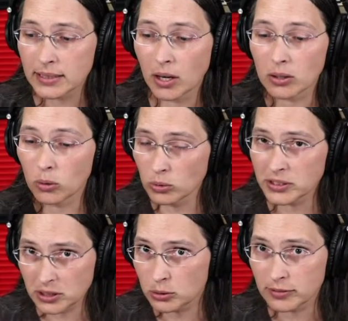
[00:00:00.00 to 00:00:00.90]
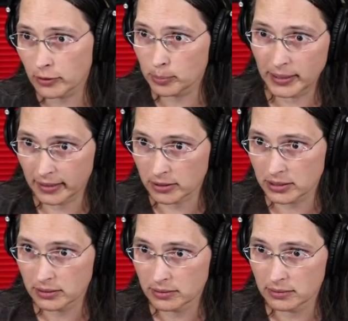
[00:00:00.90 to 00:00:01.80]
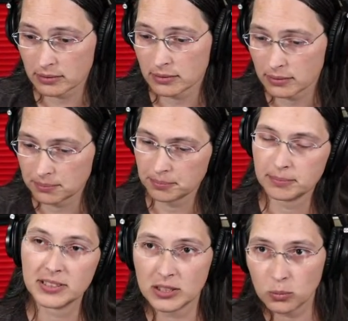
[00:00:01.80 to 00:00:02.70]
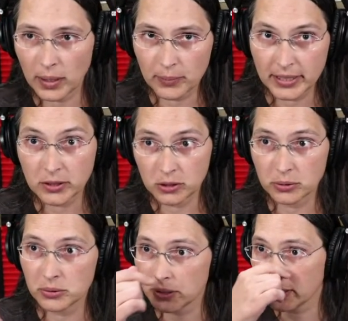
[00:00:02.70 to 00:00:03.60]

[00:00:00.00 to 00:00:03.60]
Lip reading: are only used for the players. This is why we can use